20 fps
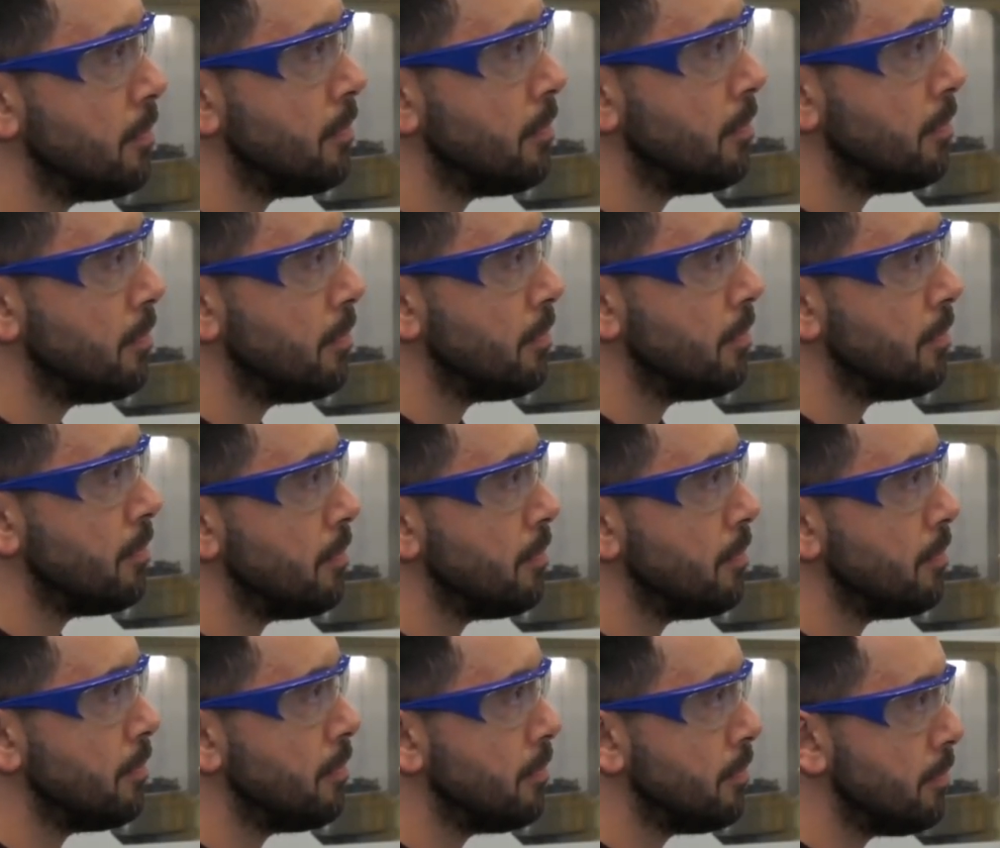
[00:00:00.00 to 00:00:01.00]

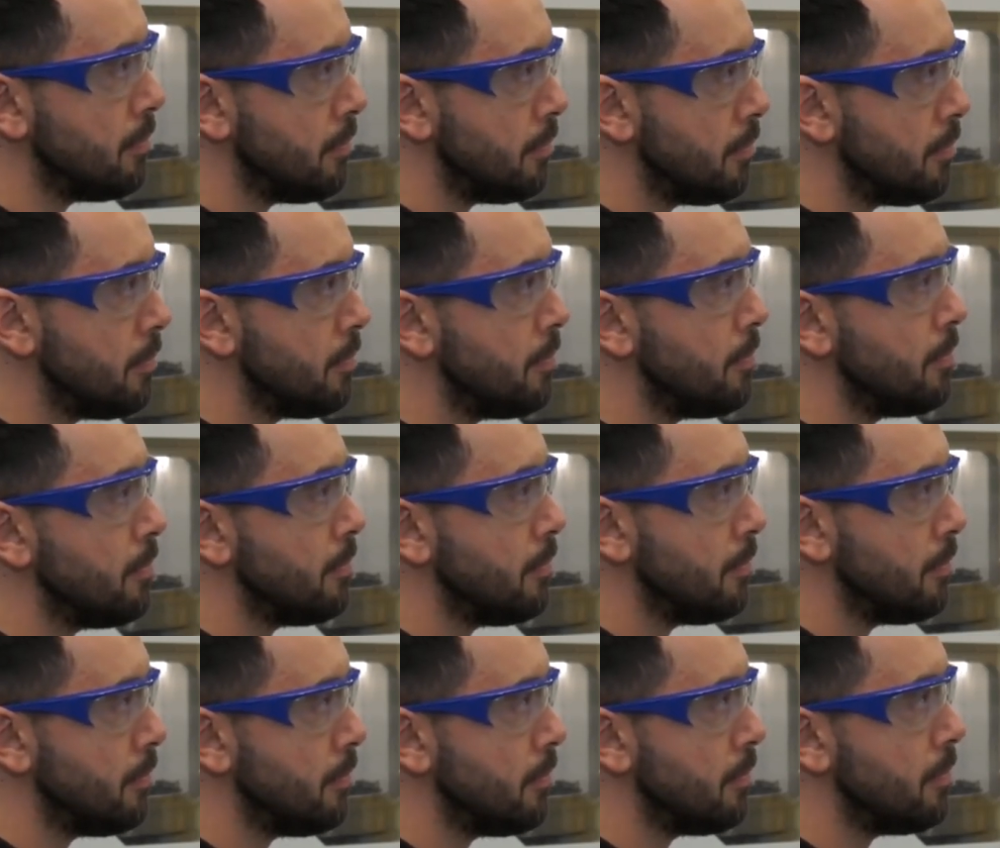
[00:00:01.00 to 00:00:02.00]

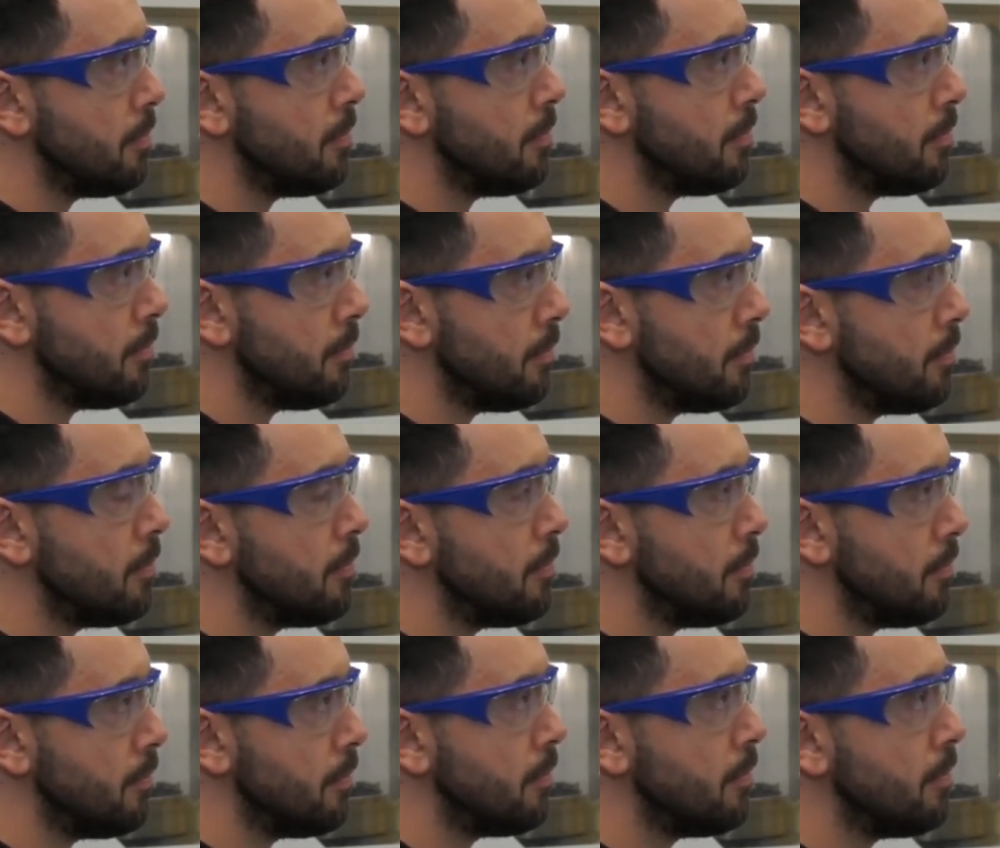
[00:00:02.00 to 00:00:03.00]

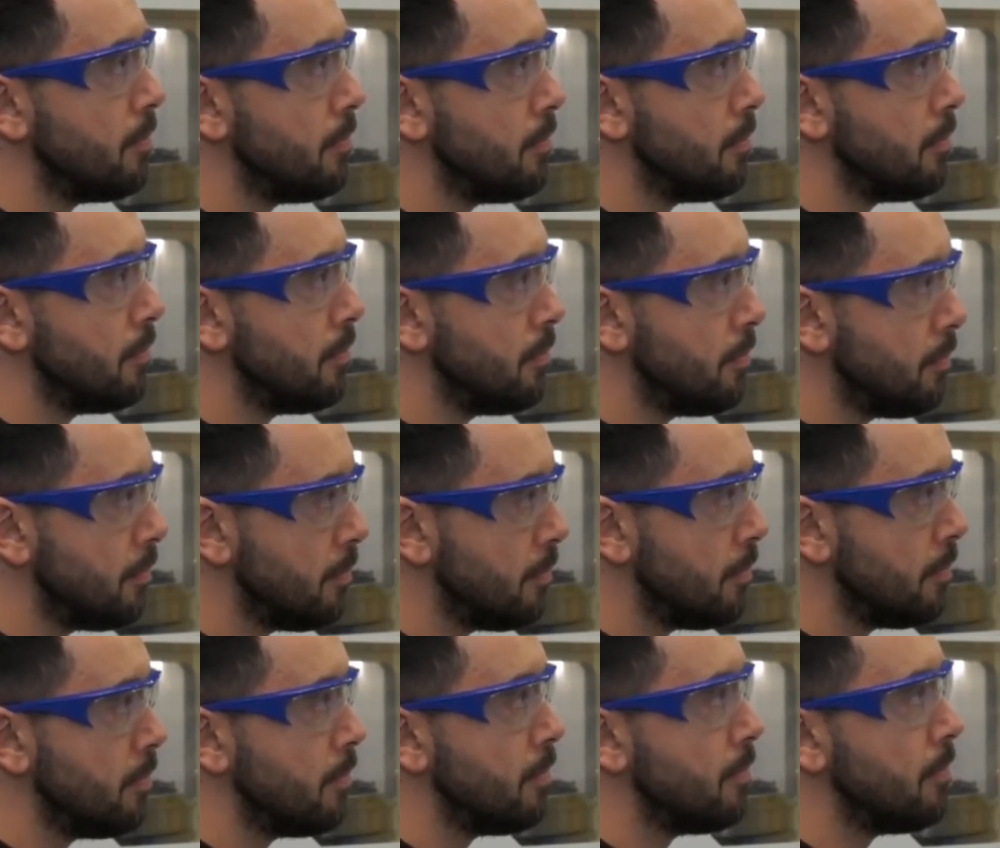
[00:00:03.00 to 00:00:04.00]

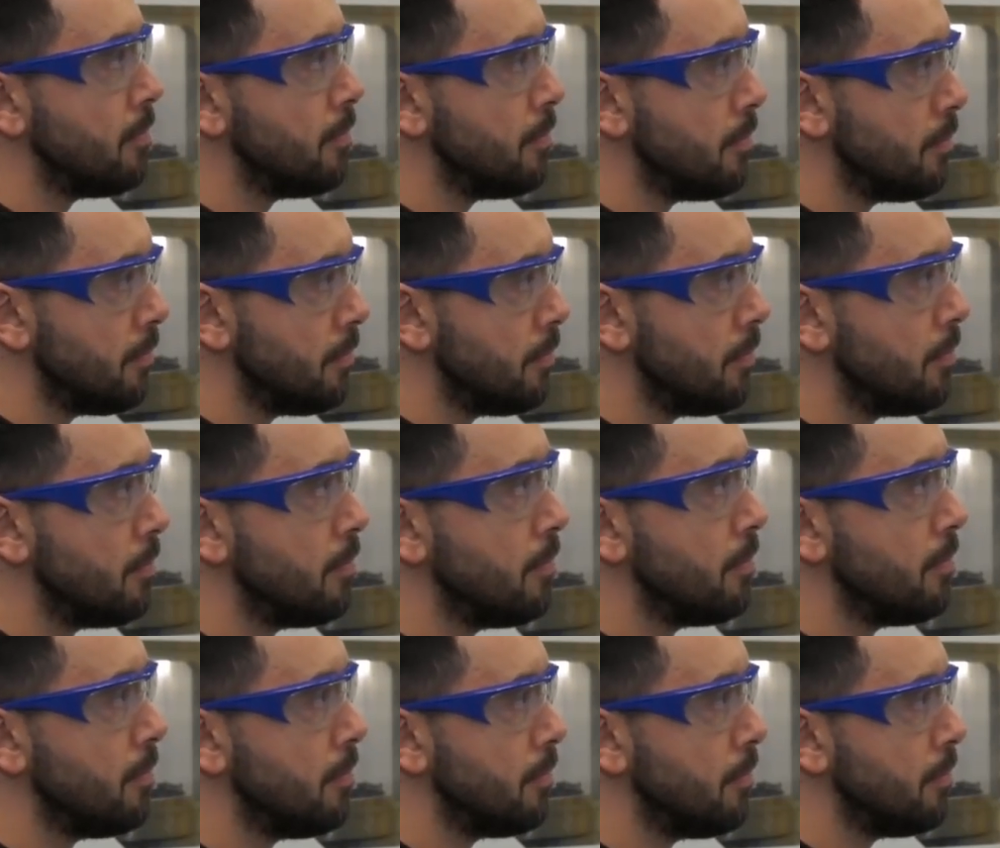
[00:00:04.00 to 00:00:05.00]

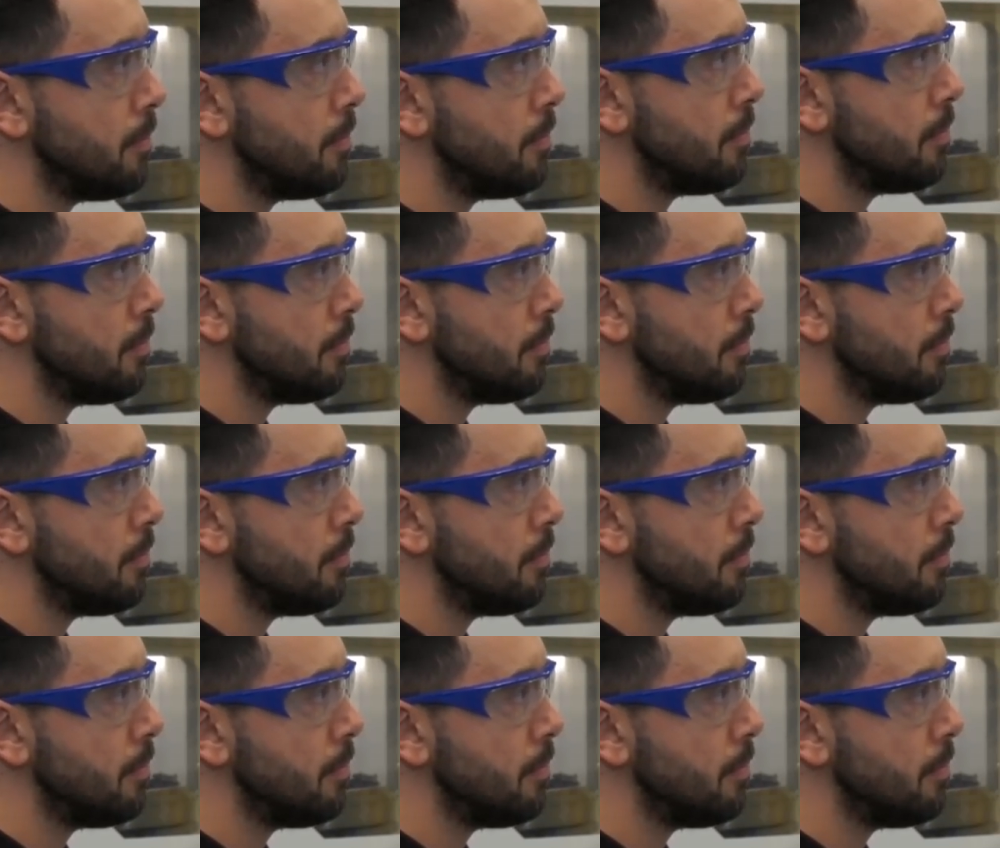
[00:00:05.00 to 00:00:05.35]
(silent)